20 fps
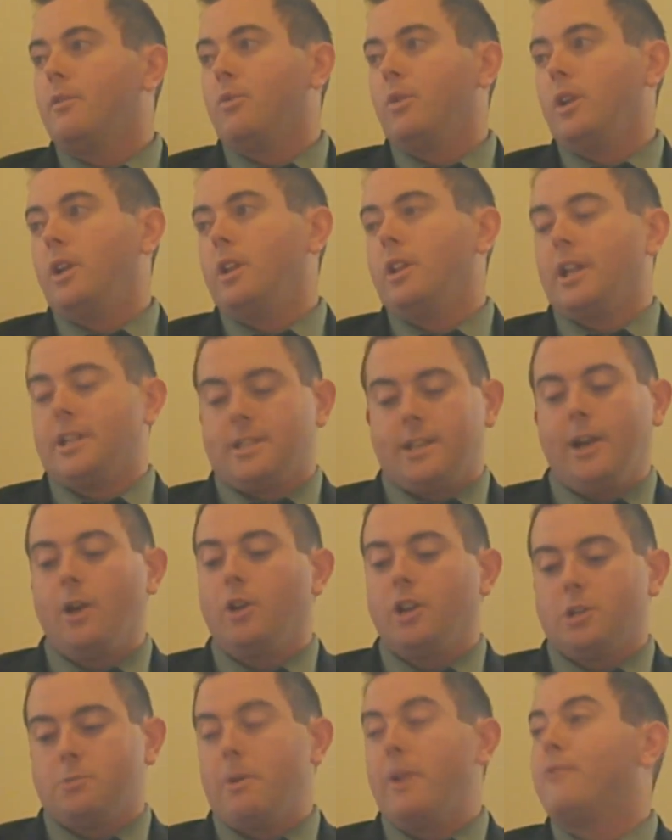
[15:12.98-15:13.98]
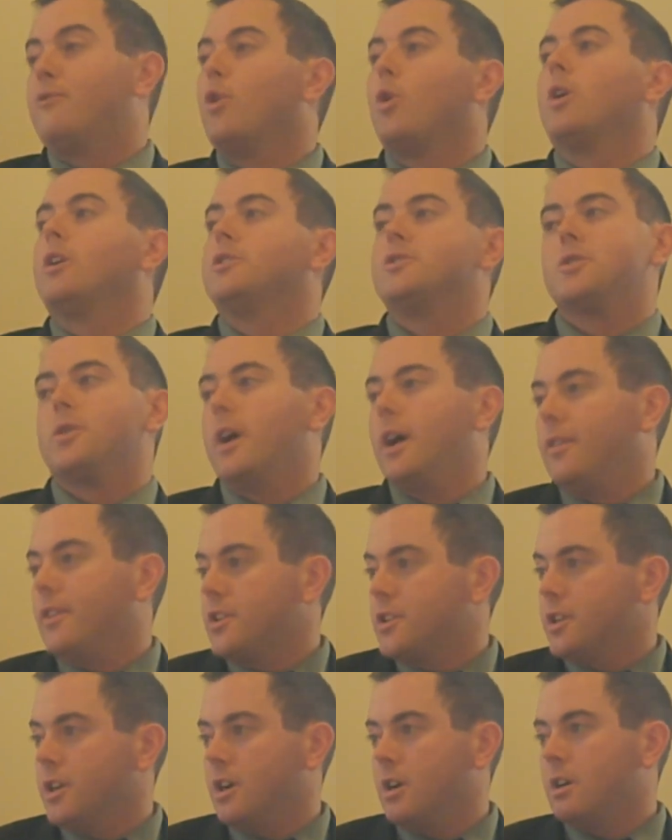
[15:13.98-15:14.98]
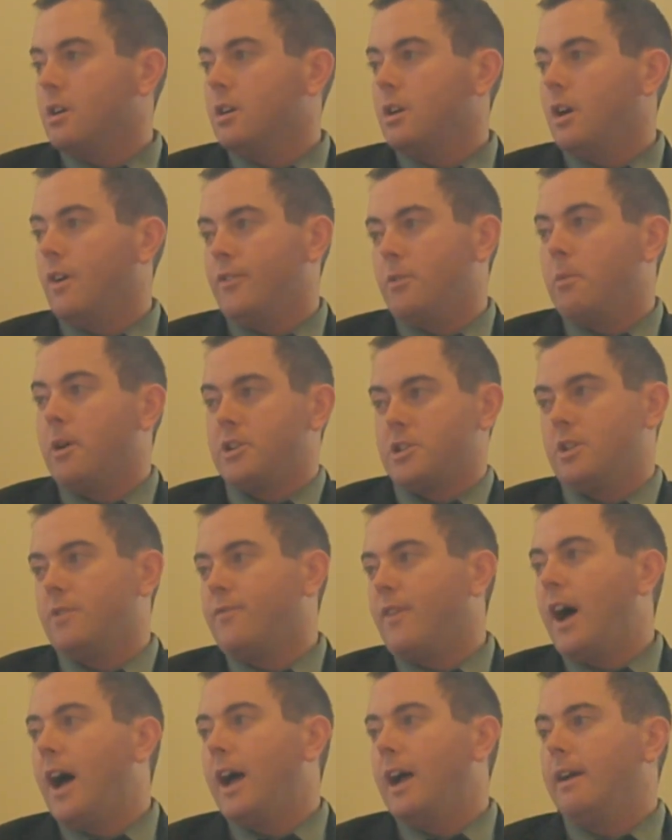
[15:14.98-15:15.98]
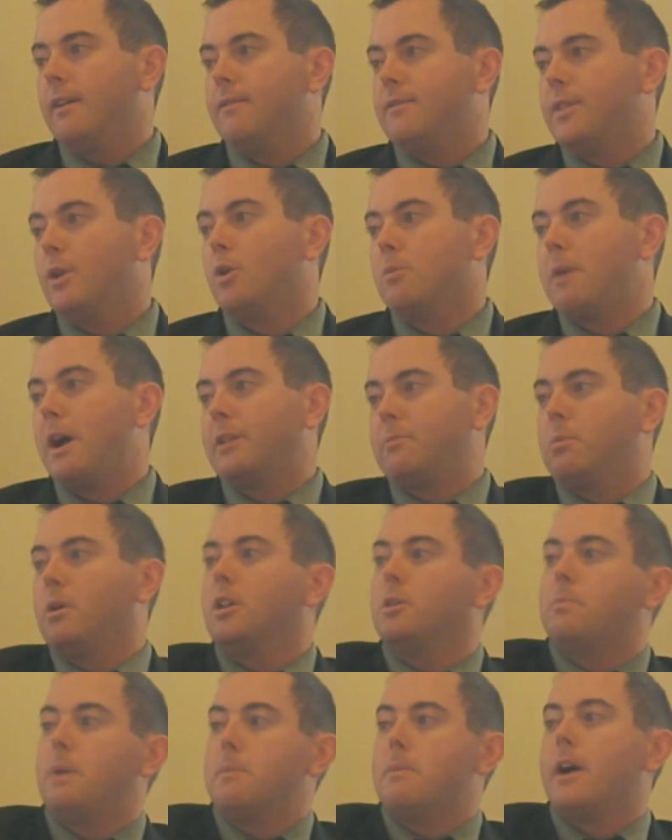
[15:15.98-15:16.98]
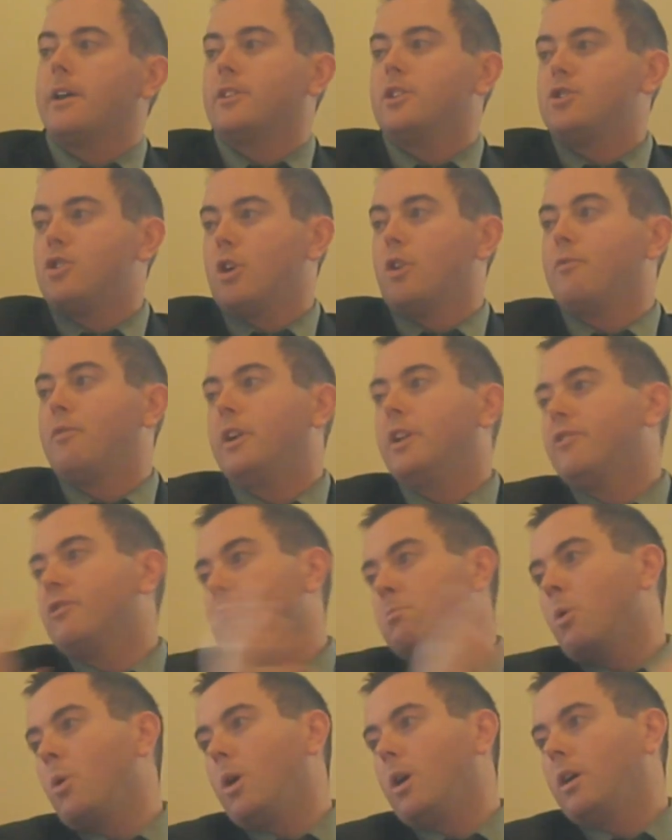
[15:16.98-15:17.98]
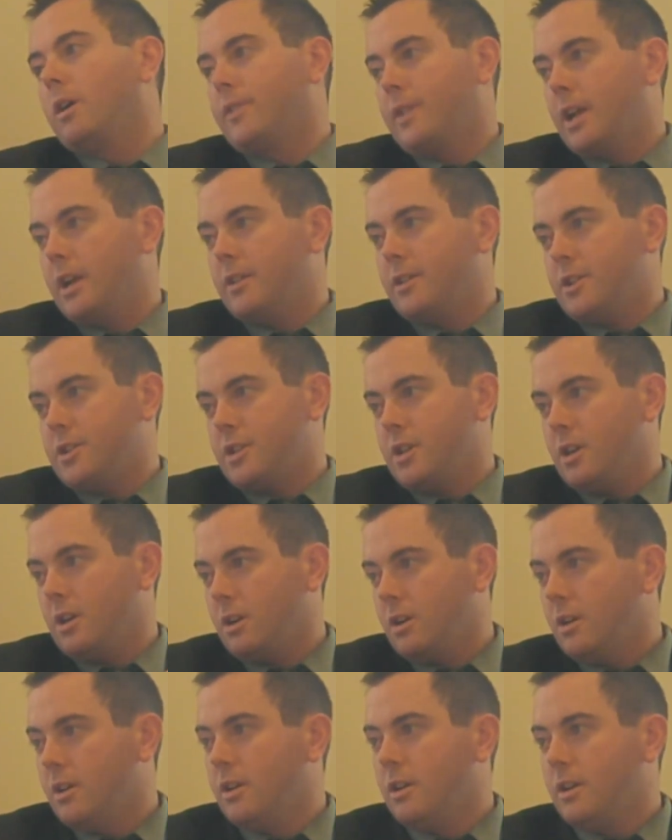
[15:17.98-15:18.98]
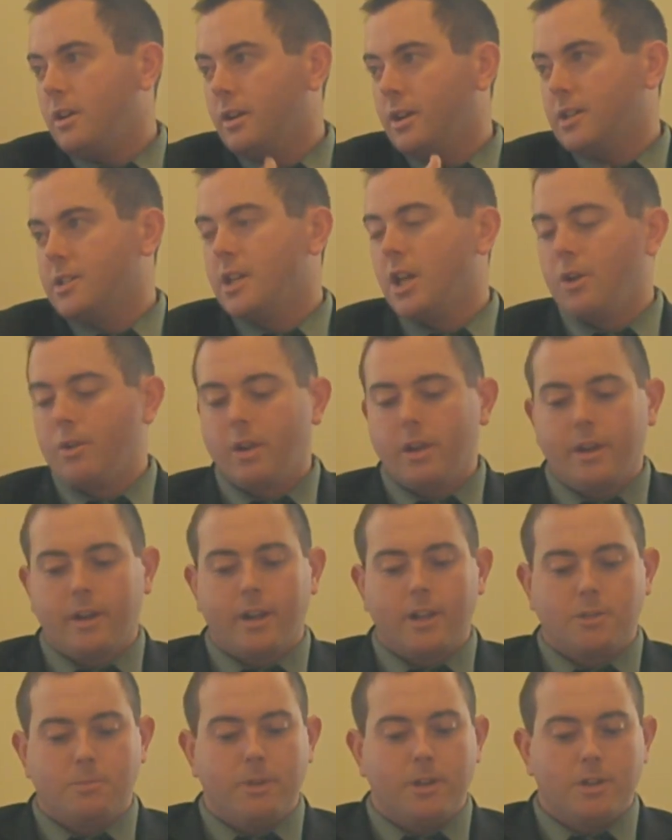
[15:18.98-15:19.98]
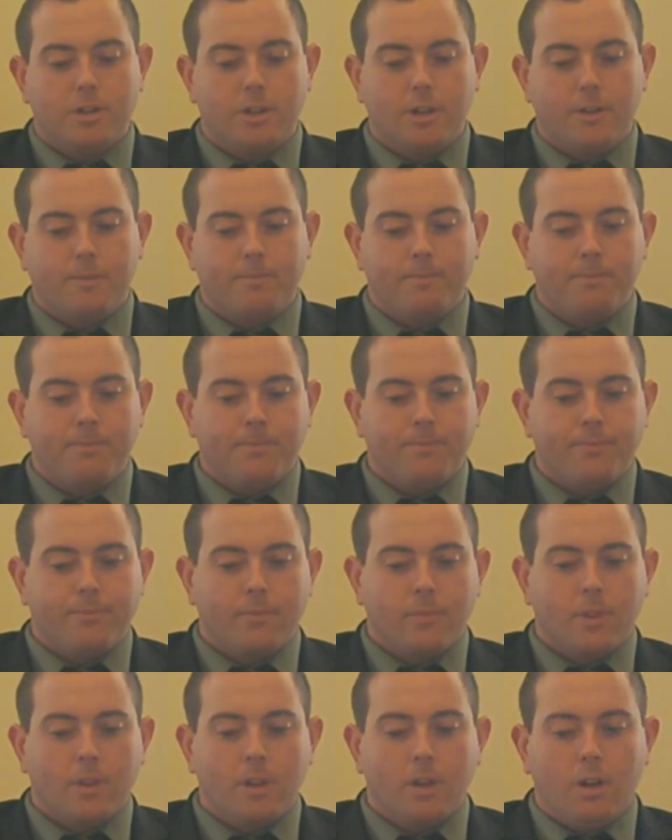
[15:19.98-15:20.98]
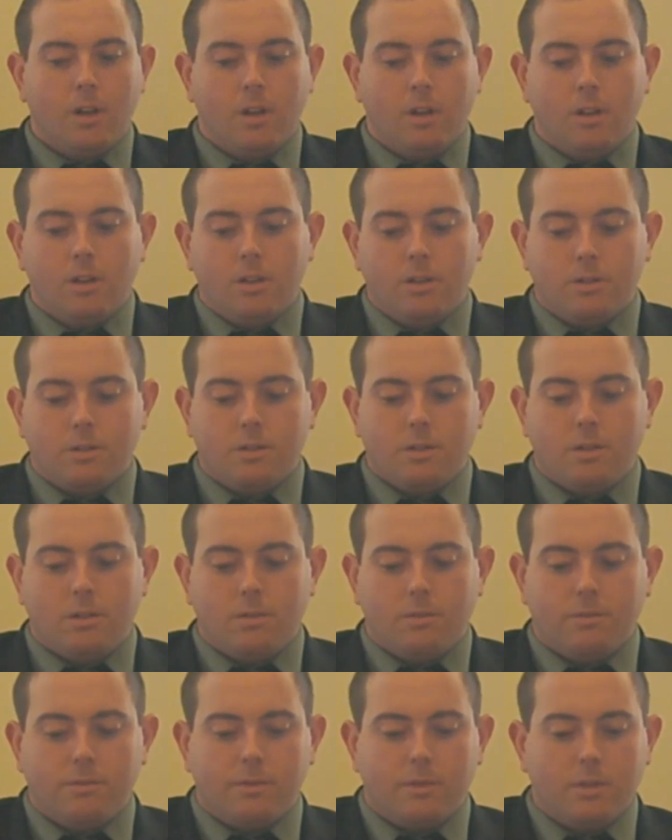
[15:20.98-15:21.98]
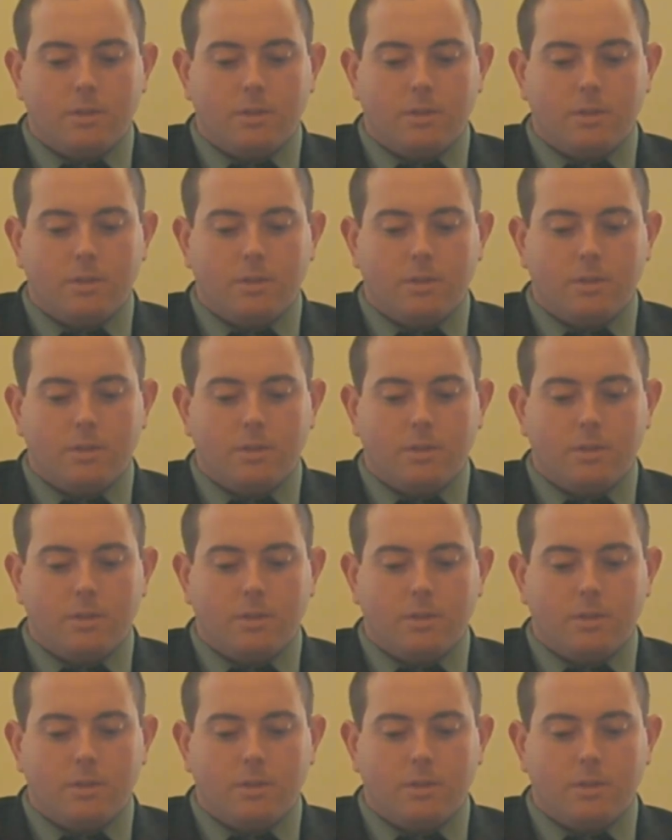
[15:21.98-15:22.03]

if we, let's say, only spent $400,000 this year, and the budget of $5, we might be able to pay back the general fund even more this year. That's how the other gets mentioned. So,